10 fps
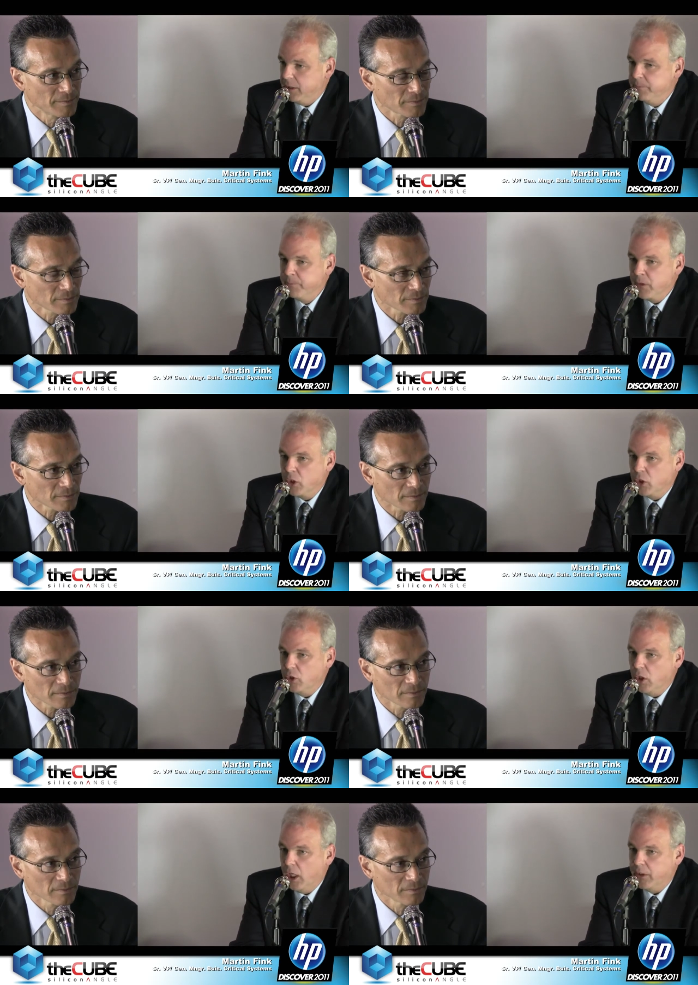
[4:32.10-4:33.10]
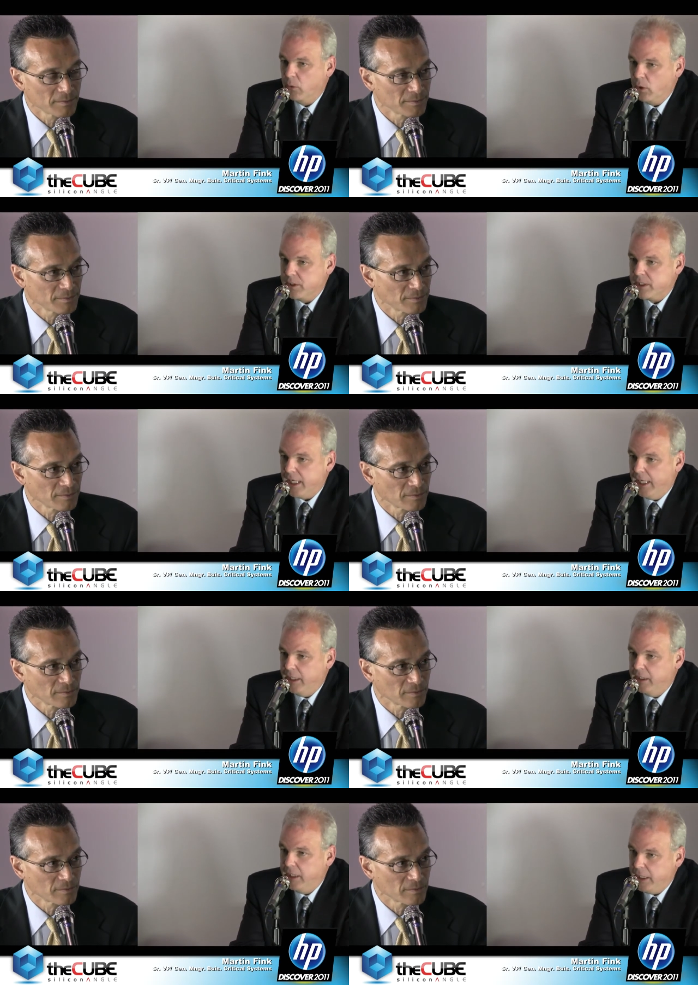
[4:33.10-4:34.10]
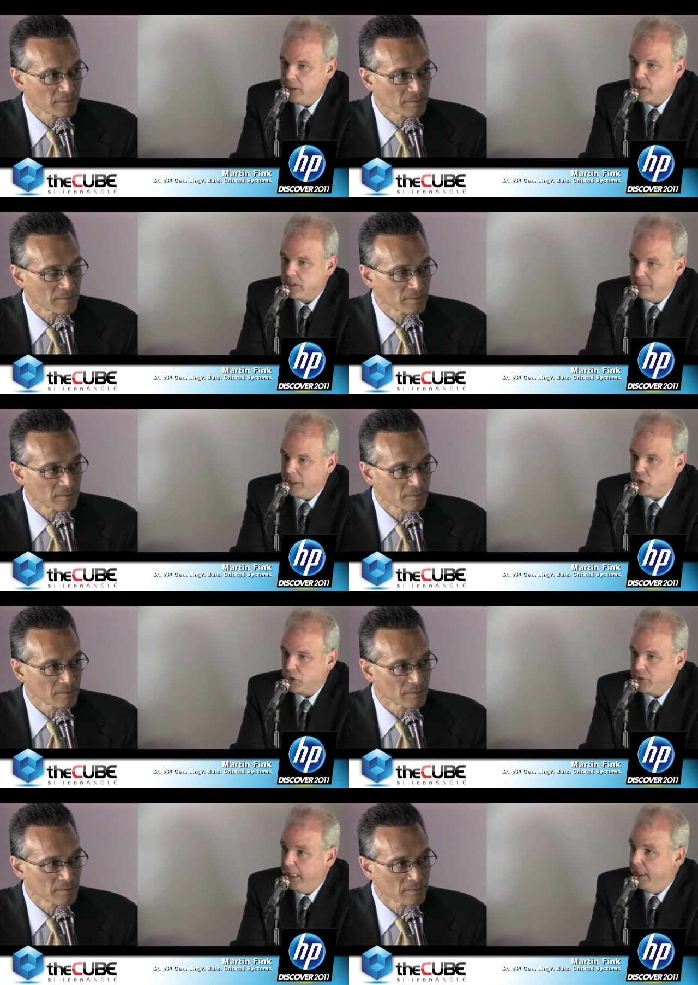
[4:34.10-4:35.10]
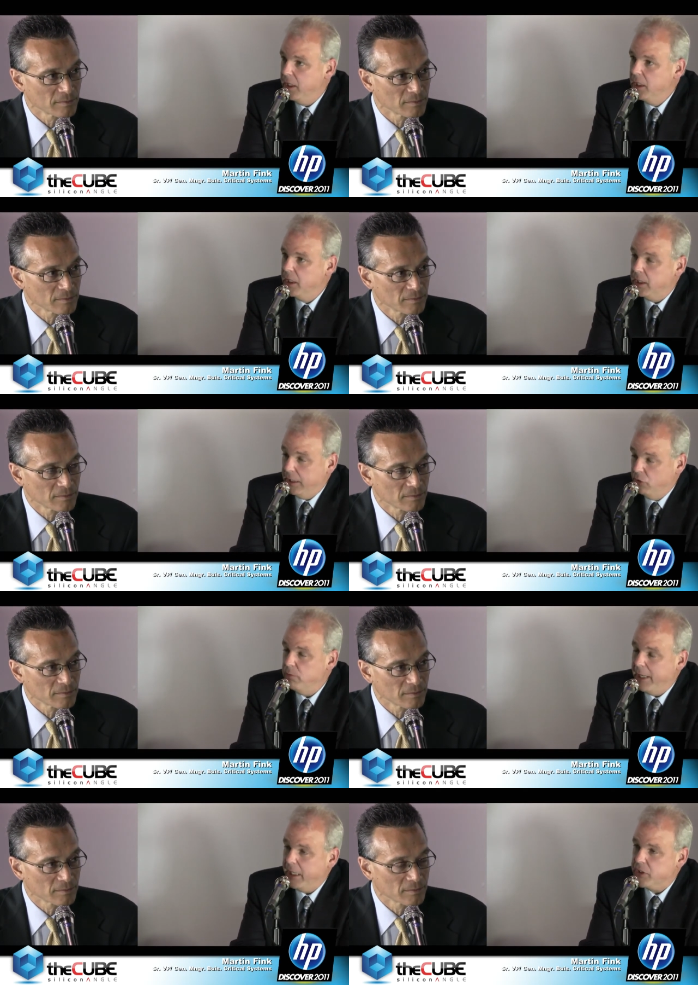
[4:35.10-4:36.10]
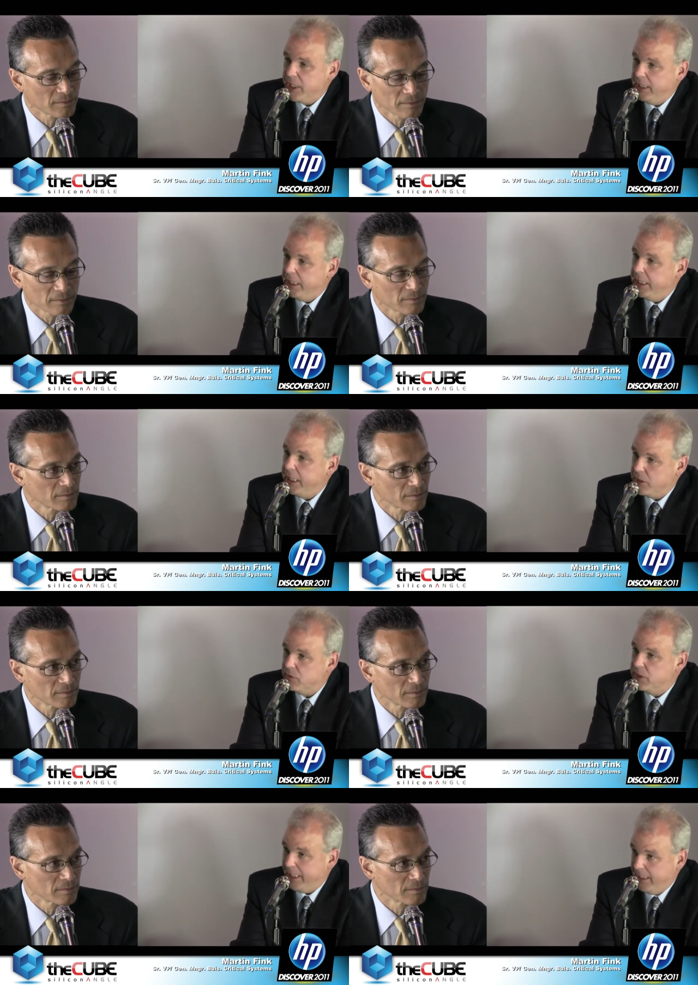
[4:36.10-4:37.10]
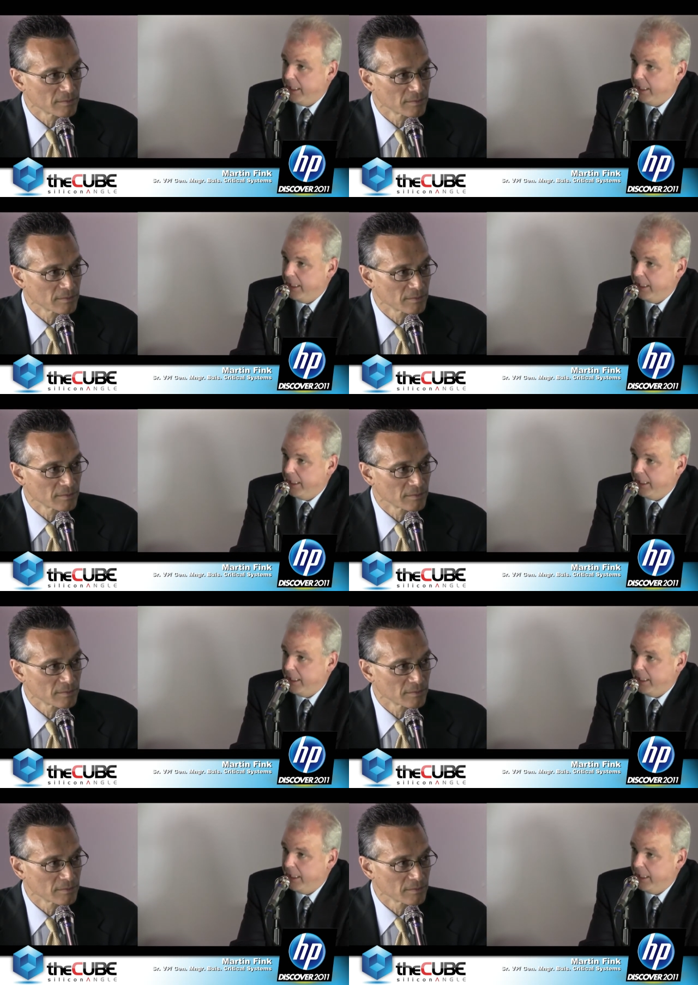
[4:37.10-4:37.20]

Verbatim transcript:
Speaker 1: here who on the one side needs to make sure they, they do manage that leading edge of